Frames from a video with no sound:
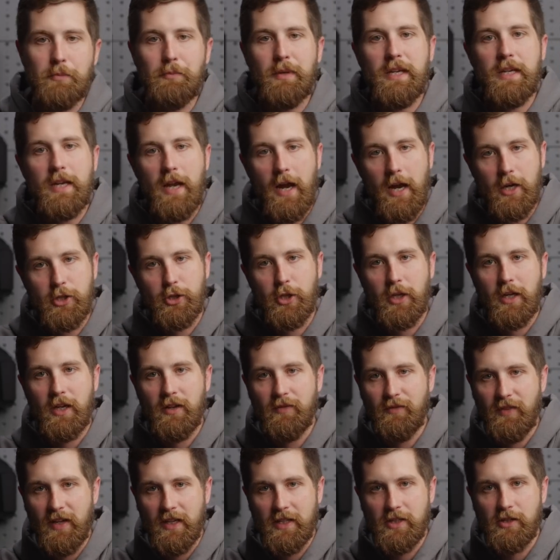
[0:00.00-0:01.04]
Pediatric
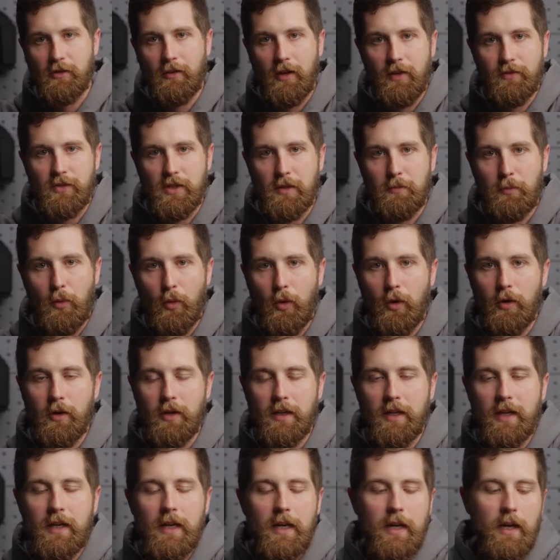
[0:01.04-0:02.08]
Advanced Life Support.
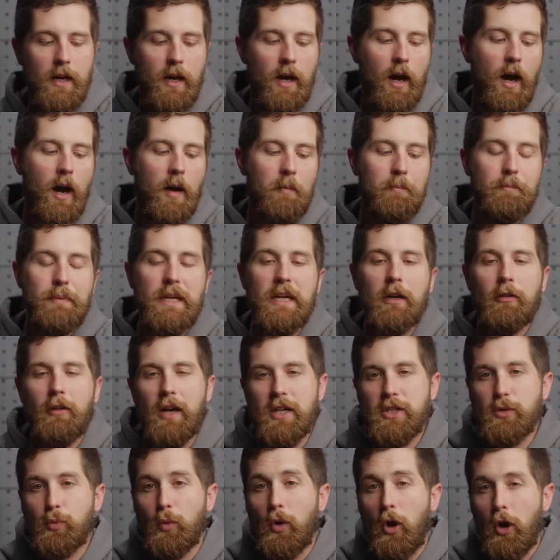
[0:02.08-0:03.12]
Um, B L
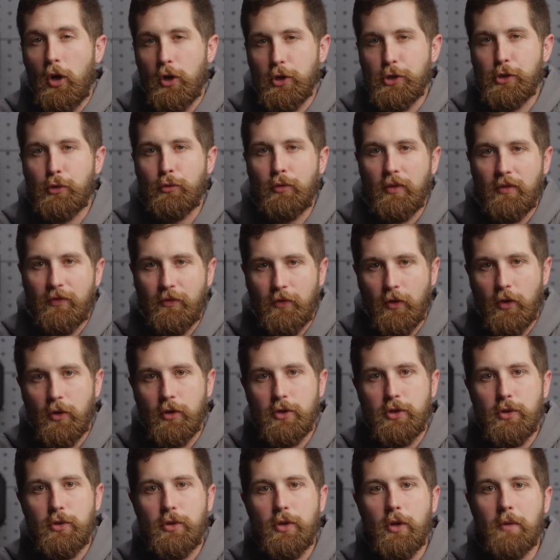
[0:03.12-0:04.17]
S will also refer
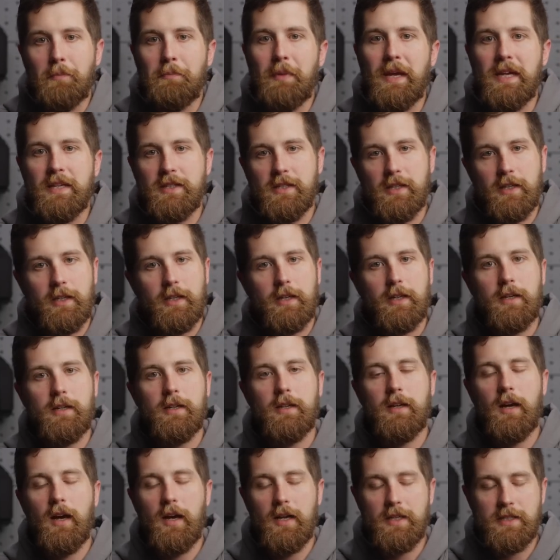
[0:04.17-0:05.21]
to your basic
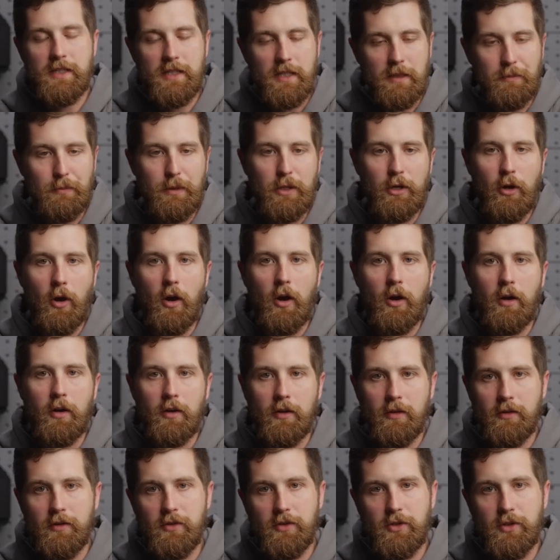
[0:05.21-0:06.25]
uh, C P R
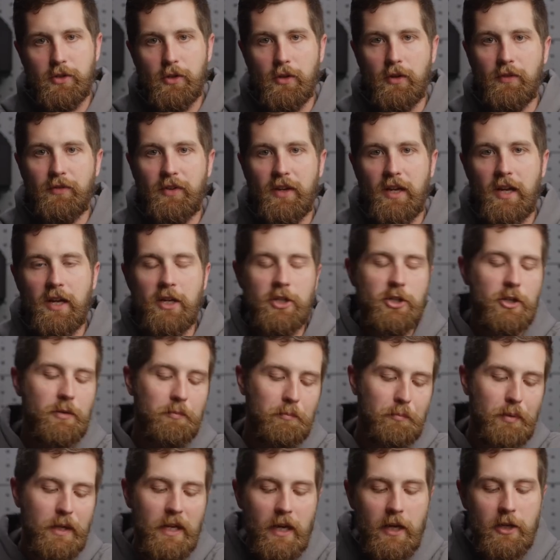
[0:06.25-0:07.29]
certification.
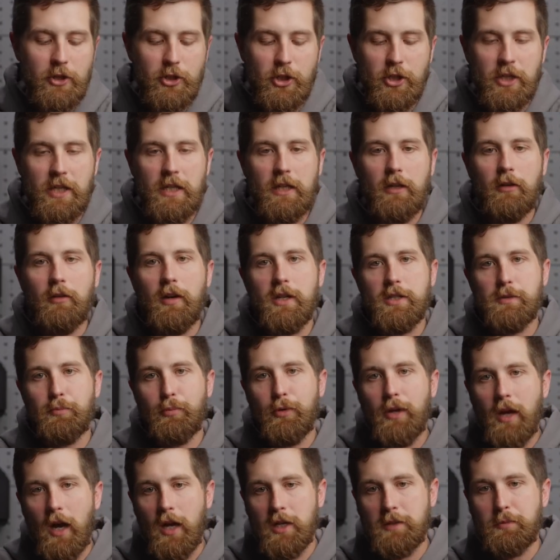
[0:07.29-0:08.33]
P H T L S,
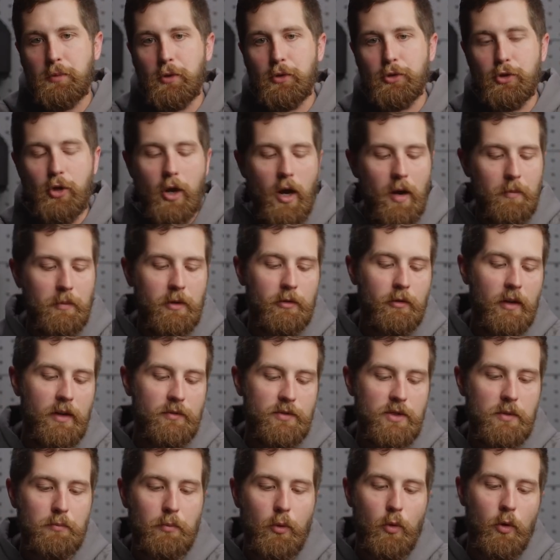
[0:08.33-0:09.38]
Pre-Hospital Trauma Life
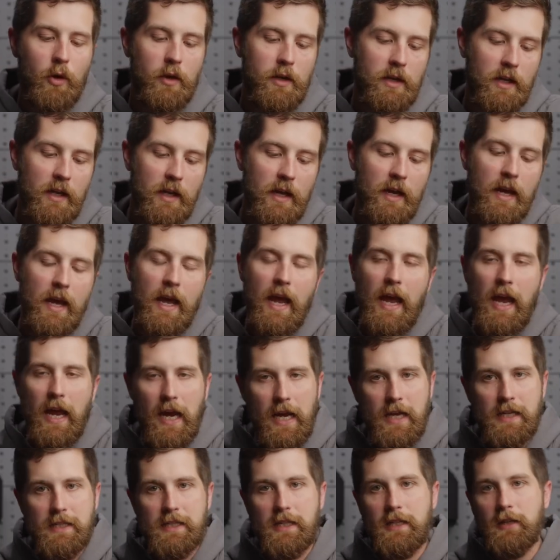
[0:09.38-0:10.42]
Support.
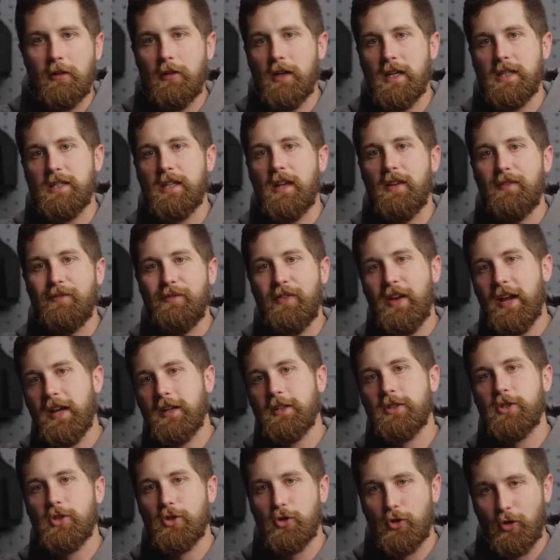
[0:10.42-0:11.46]
A T L S,
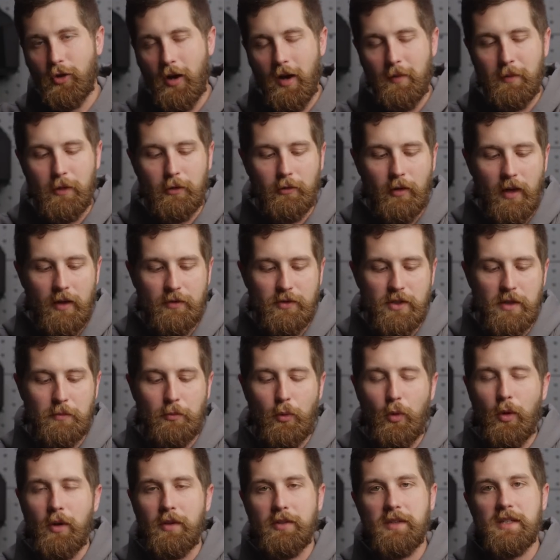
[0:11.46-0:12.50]
Advanced Trauma Life
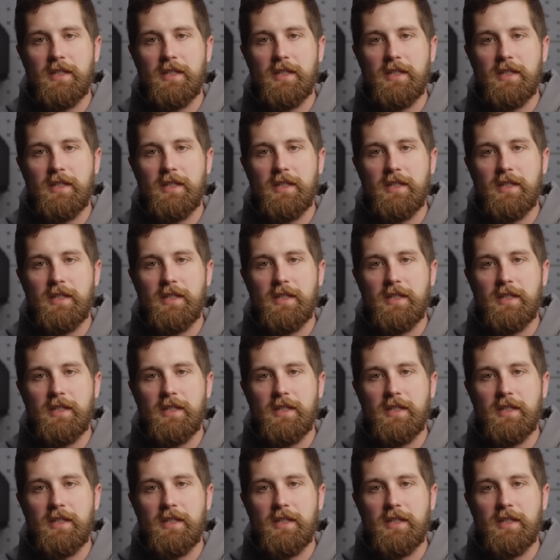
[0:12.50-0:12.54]
Support.